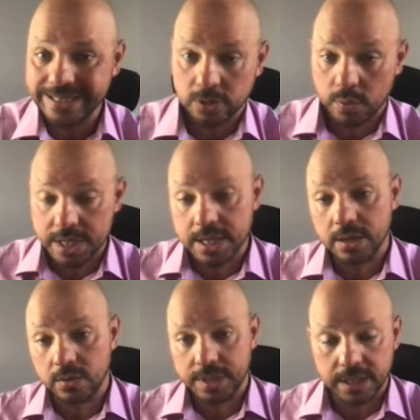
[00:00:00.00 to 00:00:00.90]
So year
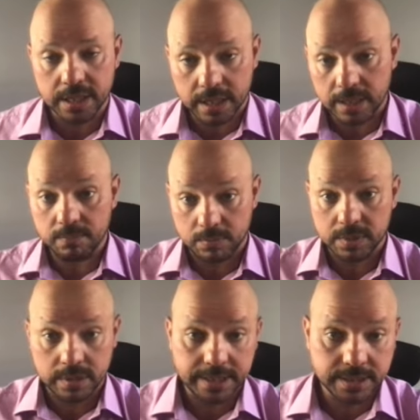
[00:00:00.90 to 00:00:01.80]
on year,
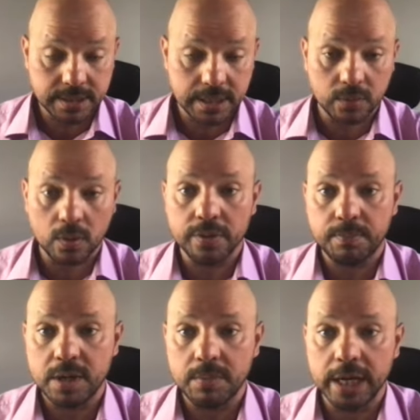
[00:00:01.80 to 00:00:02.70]
that's the growth
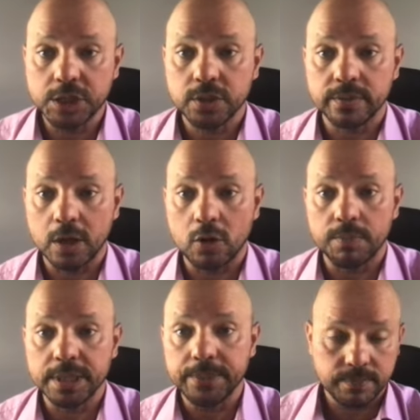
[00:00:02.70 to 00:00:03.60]
pretty much of the company.